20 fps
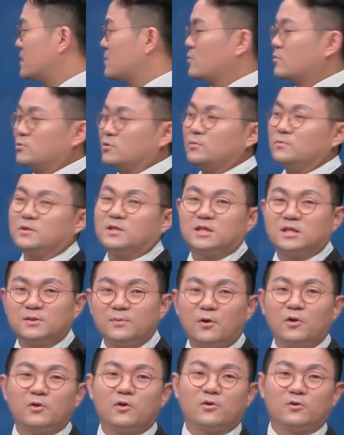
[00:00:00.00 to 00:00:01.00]
An implant
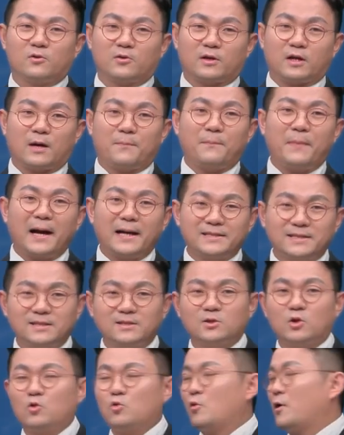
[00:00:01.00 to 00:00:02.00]
can fall out,
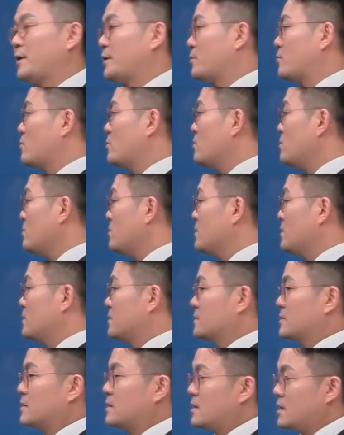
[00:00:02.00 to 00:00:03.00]
especially
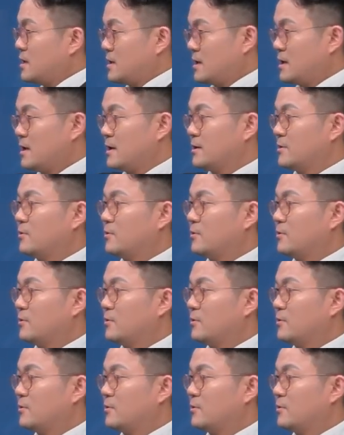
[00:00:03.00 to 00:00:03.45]
when